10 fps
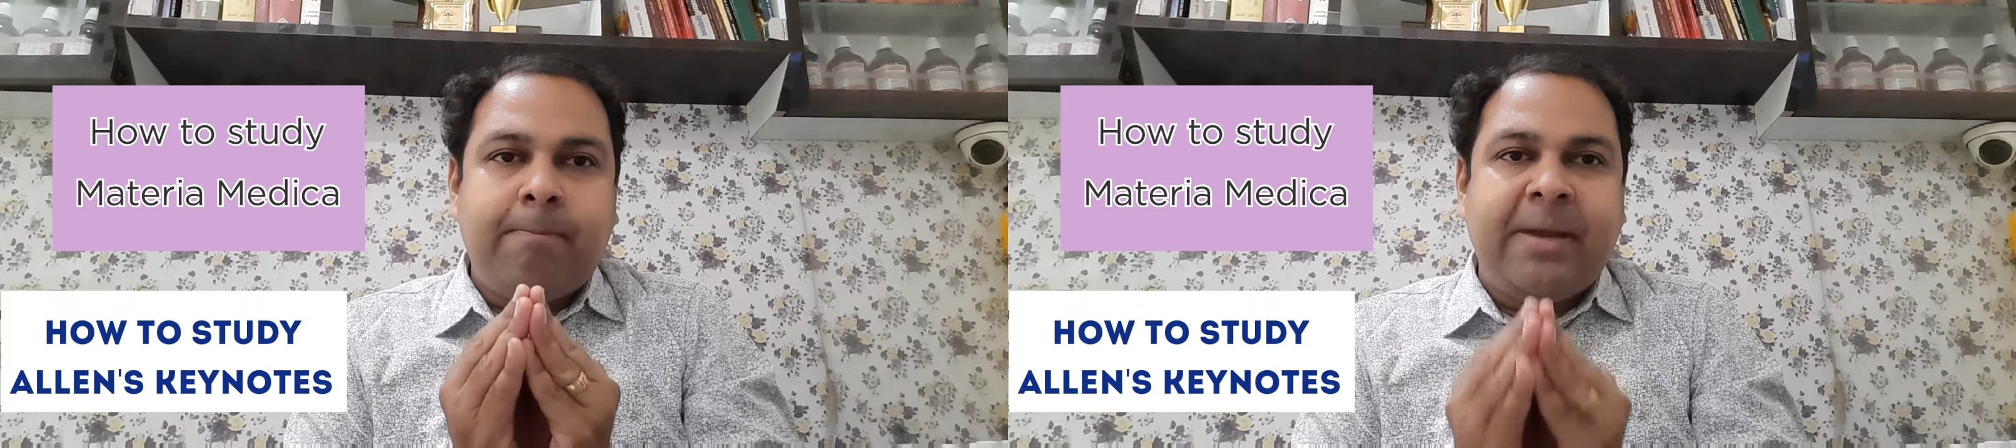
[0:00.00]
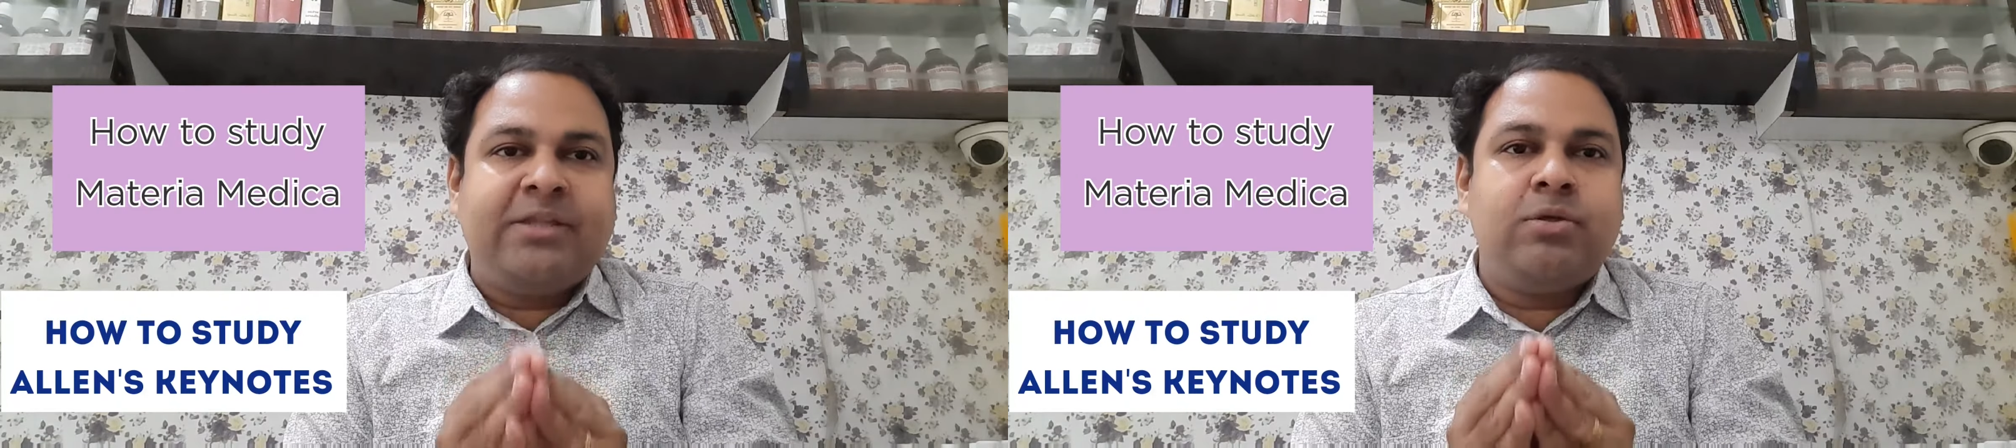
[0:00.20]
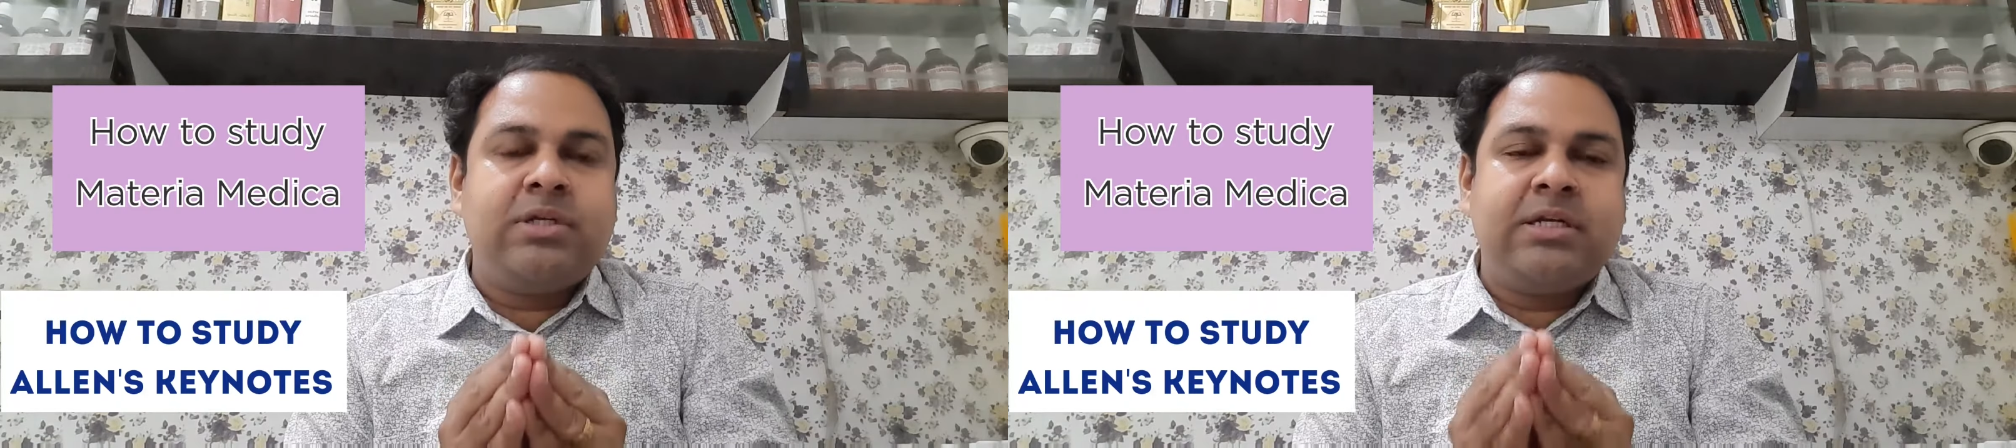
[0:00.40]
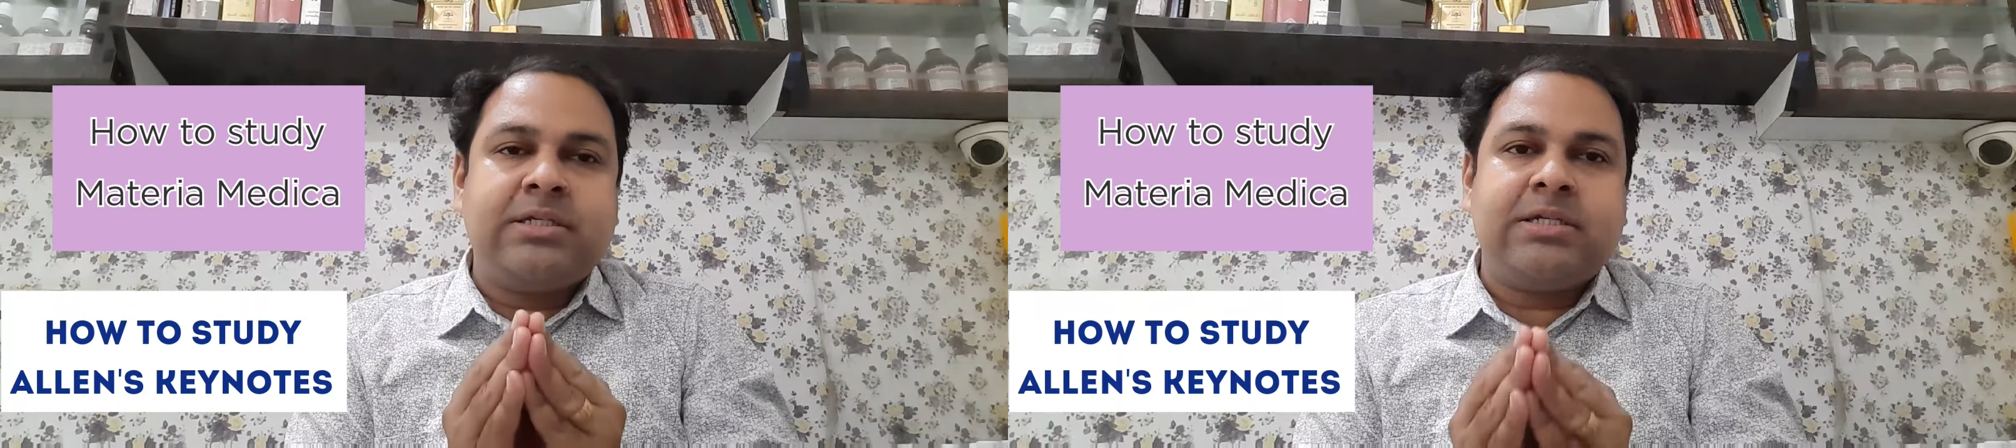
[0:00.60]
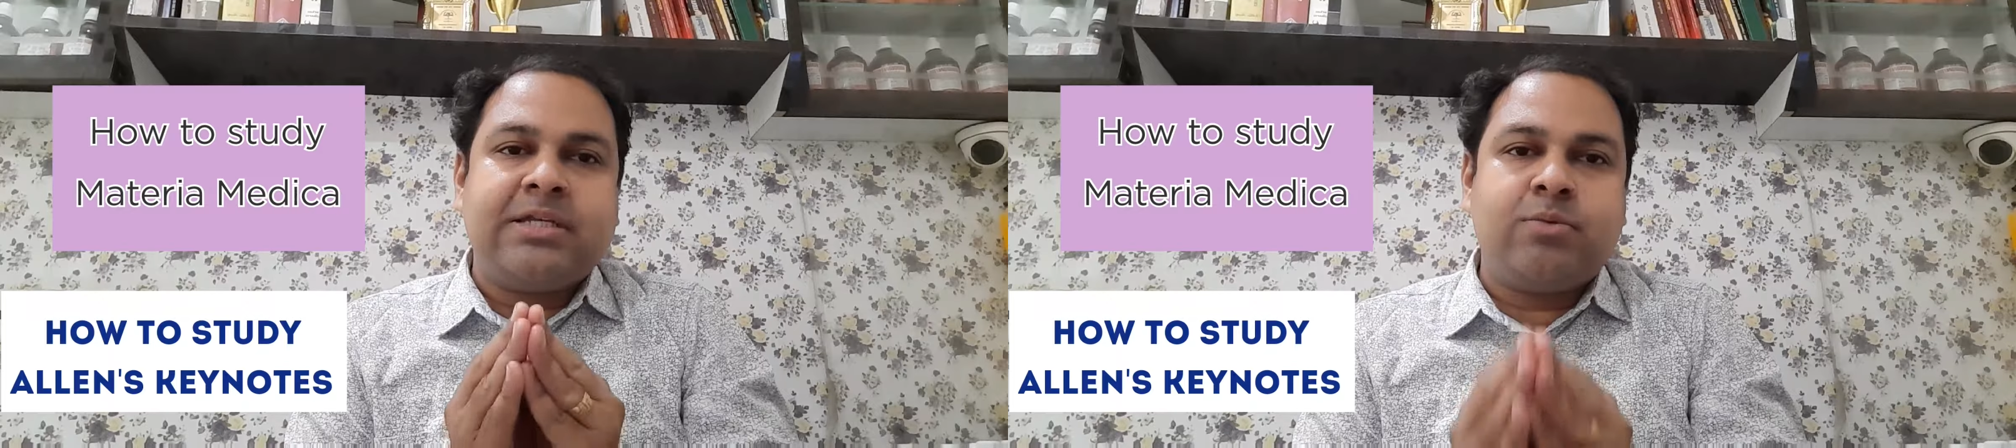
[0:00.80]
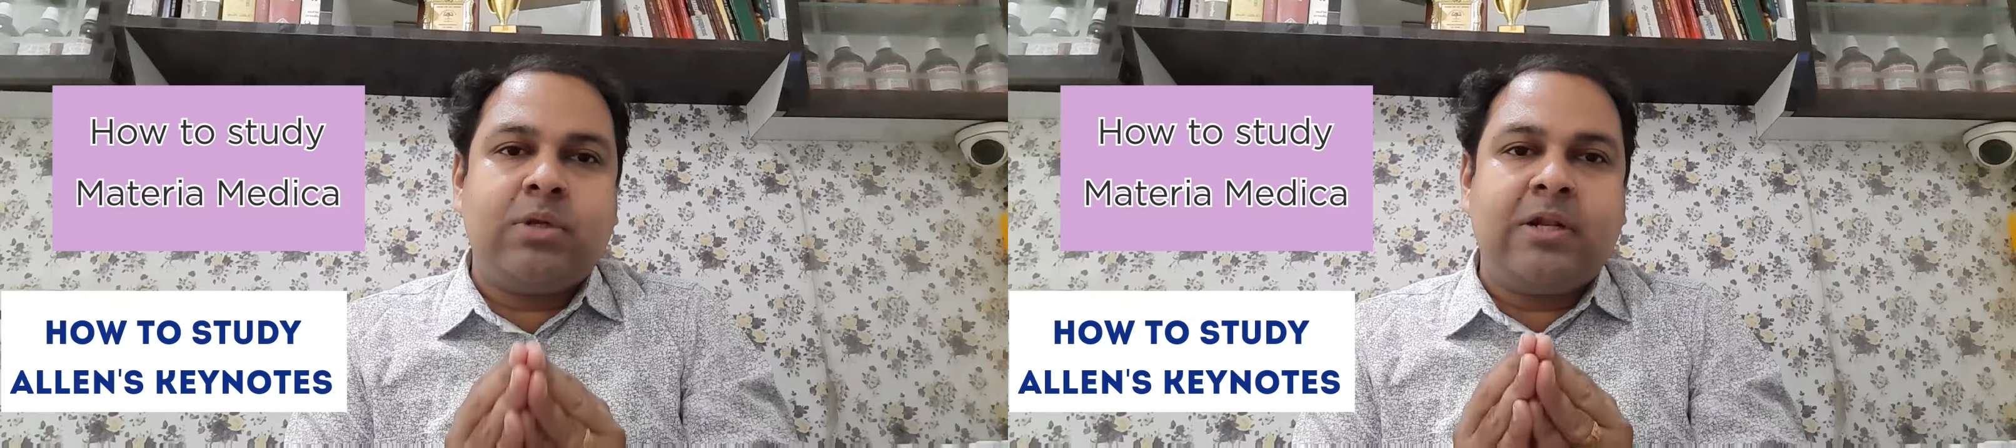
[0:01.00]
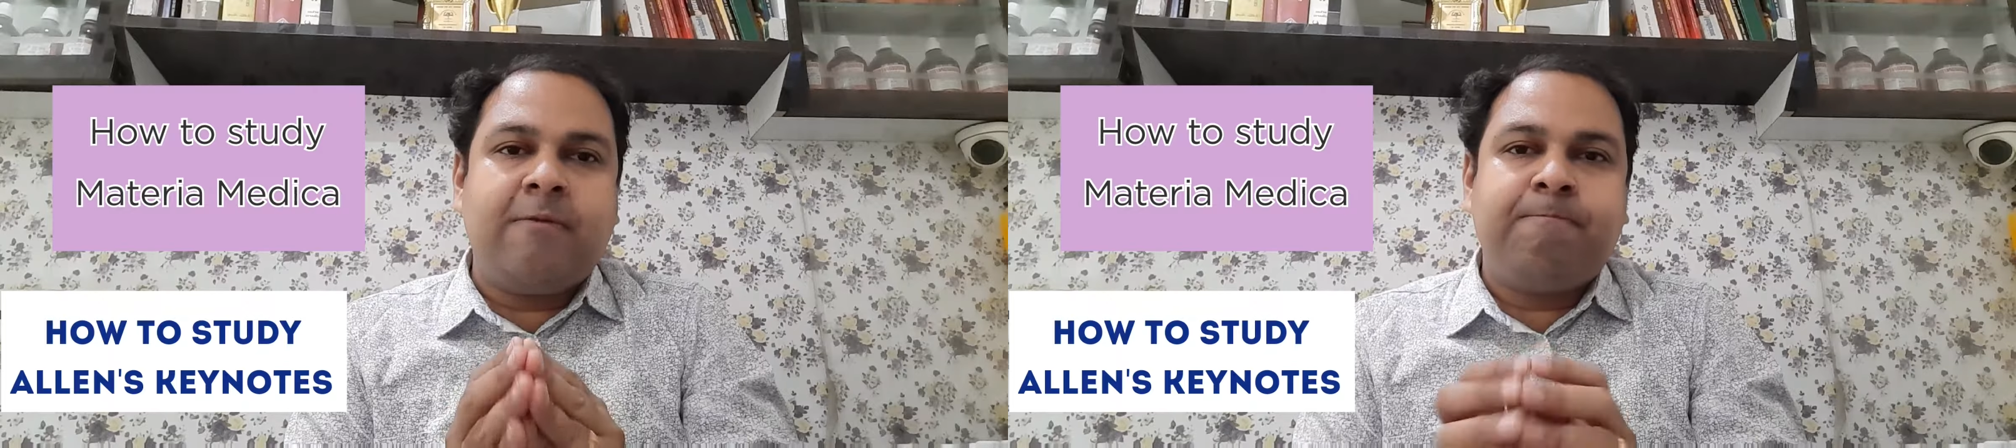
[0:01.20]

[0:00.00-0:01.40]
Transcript: pathogenesis as well.